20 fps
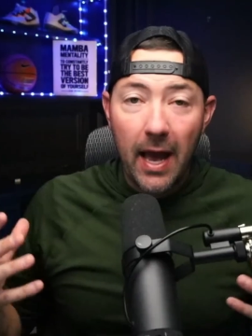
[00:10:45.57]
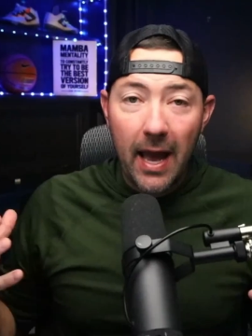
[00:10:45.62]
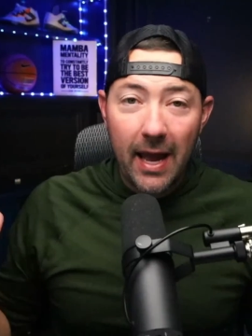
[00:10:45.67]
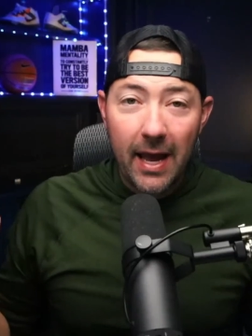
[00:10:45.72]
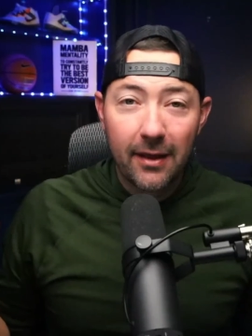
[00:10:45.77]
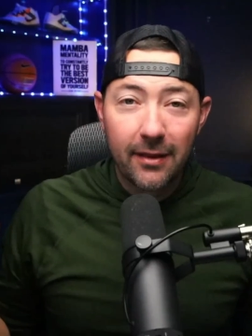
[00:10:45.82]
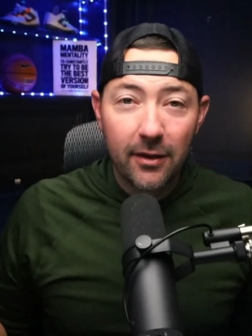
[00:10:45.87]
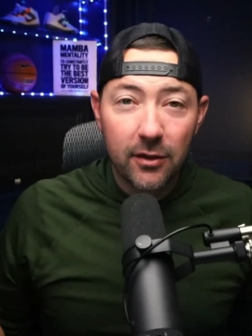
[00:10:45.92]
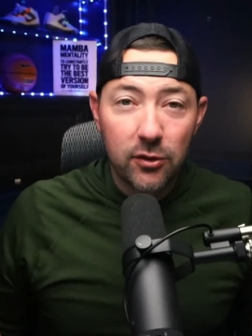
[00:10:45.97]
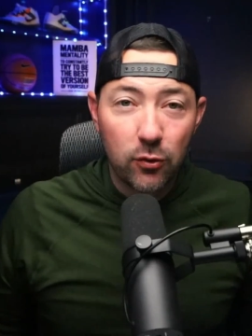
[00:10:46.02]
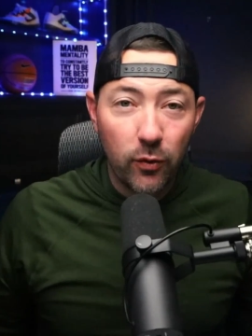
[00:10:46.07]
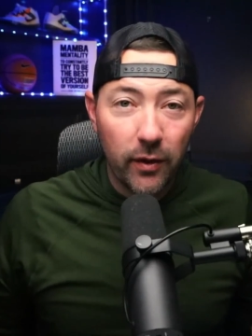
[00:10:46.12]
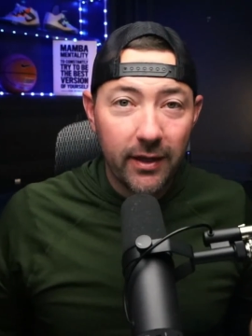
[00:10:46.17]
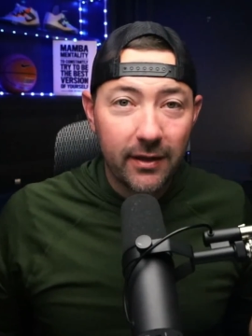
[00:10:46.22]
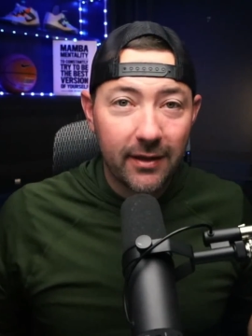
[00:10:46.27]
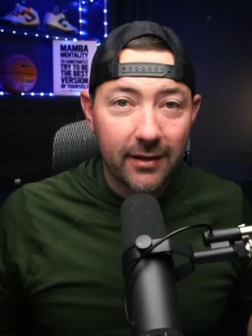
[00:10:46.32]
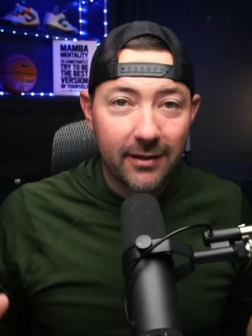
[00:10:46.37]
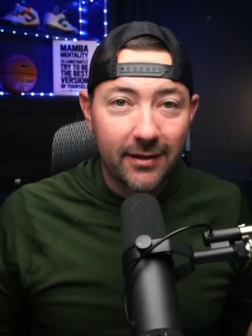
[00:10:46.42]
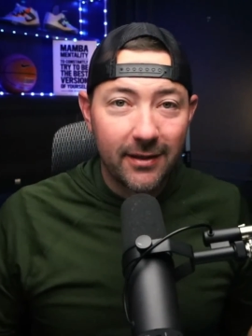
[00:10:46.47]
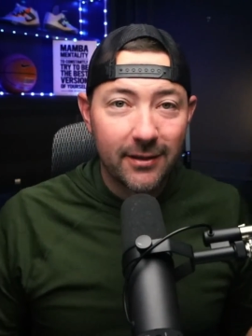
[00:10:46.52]
and the tweet
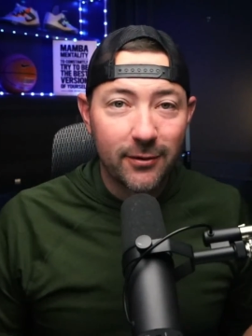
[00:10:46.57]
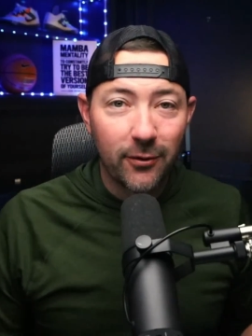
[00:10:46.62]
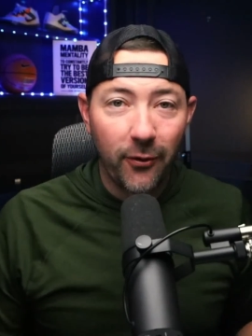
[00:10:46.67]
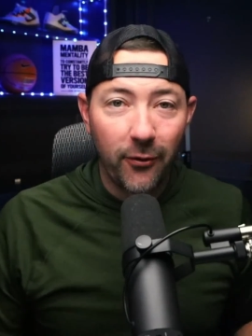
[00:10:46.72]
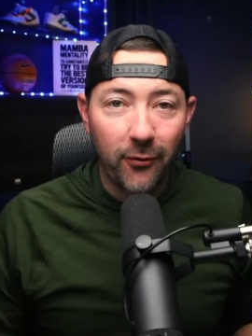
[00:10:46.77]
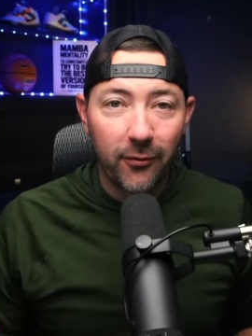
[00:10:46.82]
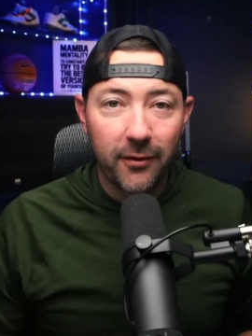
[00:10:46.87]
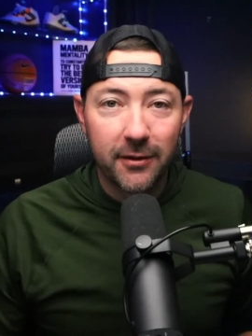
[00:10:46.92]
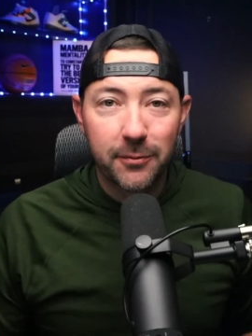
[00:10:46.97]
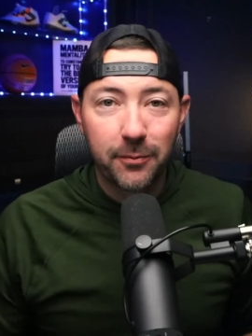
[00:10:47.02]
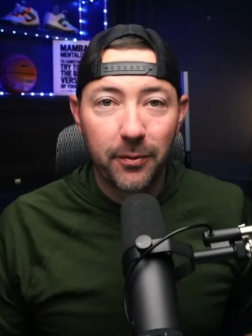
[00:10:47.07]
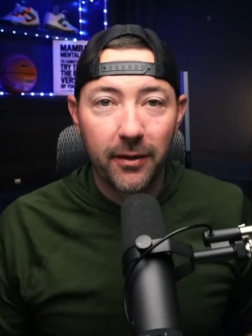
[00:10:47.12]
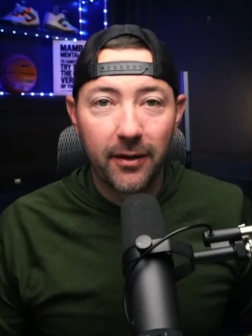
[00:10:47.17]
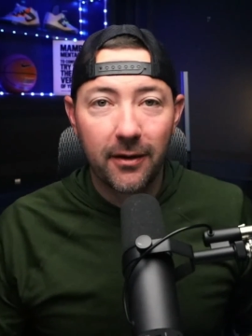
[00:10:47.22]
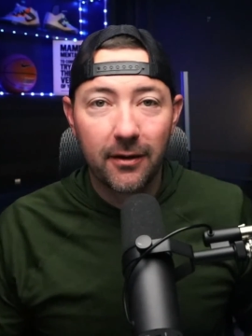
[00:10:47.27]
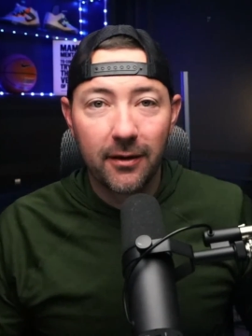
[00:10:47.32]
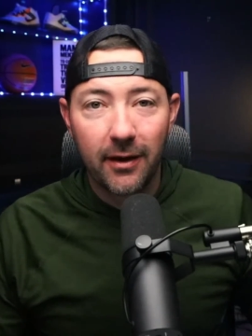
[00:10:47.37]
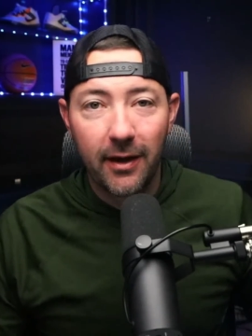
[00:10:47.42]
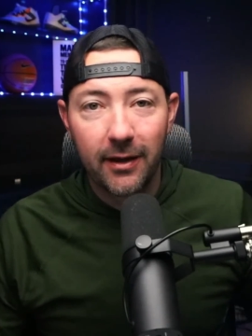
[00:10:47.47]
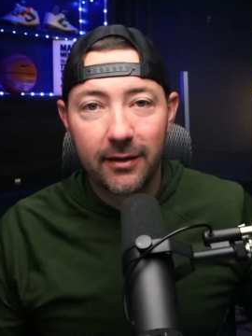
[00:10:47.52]
that this Hornets player
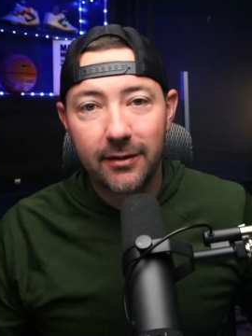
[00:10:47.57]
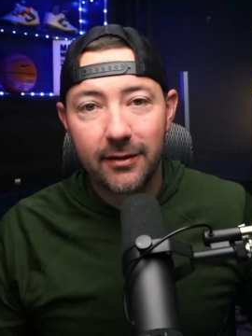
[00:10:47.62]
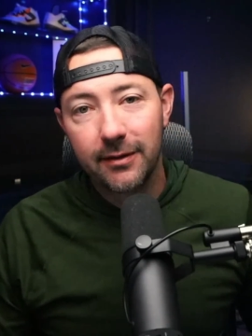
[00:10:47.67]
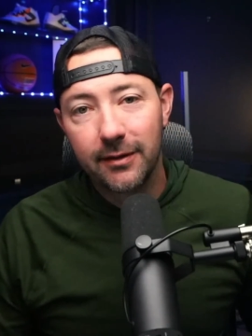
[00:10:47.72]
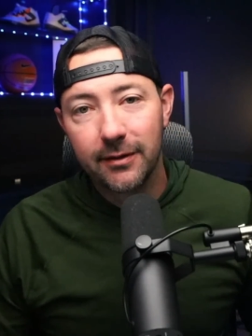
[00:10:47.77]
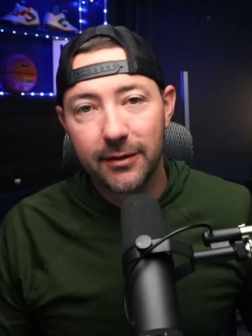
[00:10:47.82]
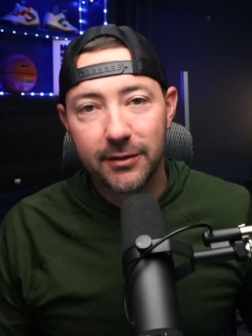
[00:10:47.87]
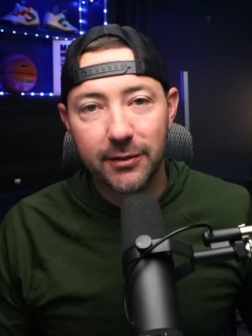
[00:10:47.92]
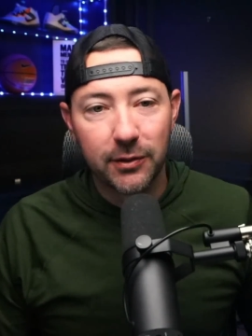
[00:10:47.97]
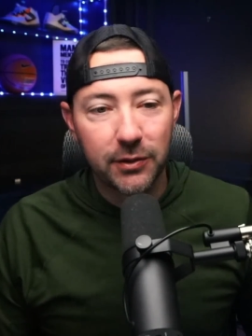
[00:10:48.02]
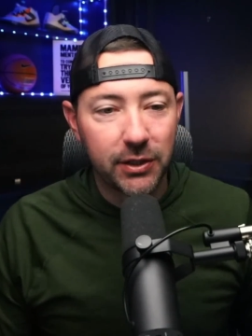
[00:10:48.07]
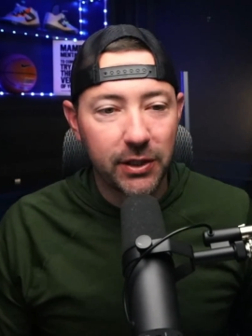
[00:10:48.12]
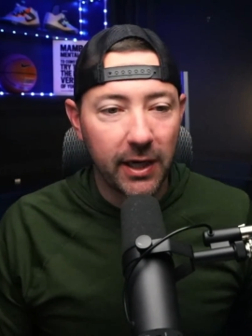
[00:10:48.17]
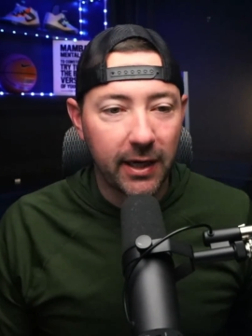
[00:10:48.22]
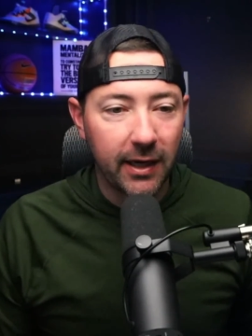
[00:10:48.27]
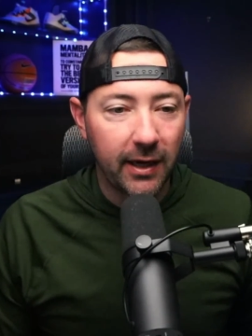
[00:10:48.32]
liked, let's go check it